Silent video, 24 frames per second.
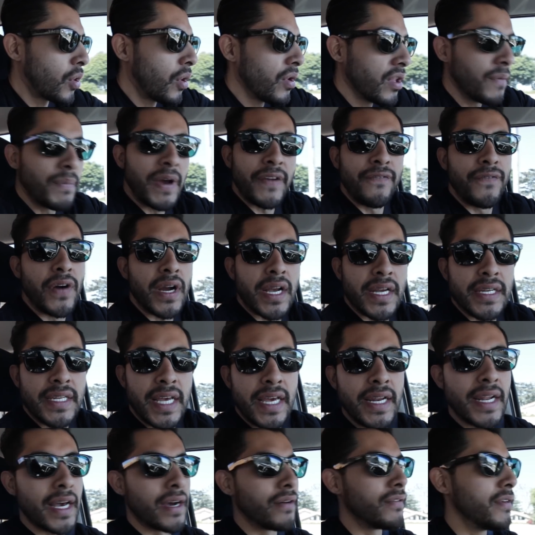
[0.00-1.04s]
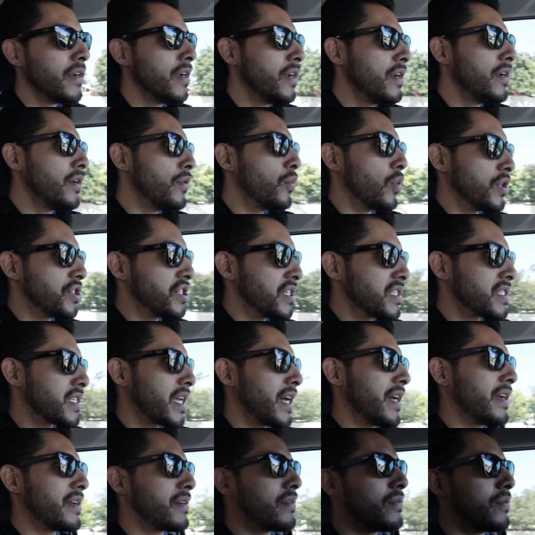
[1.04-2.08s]
all of my fucking day now, which is
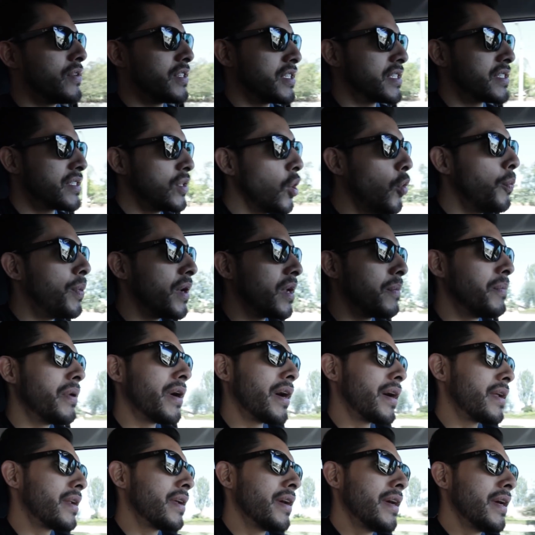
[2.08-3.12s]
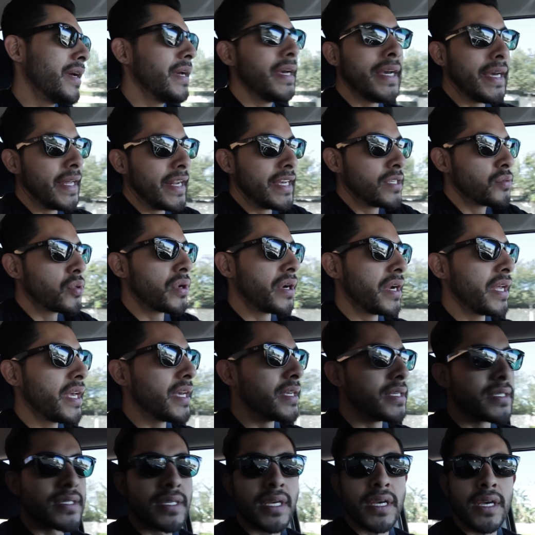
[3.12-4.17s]
stupid, but it is what it
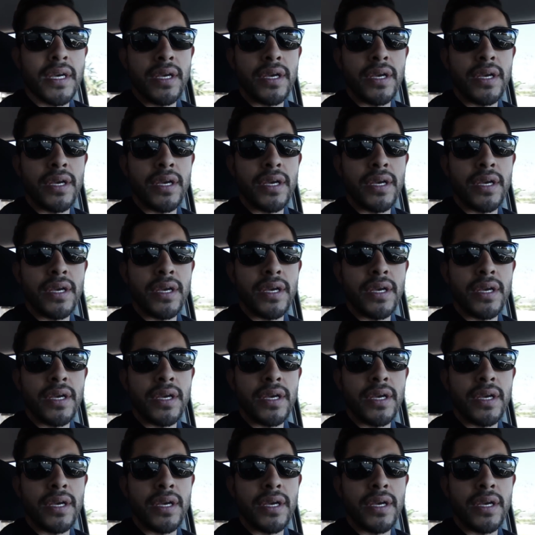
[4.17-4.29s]
is.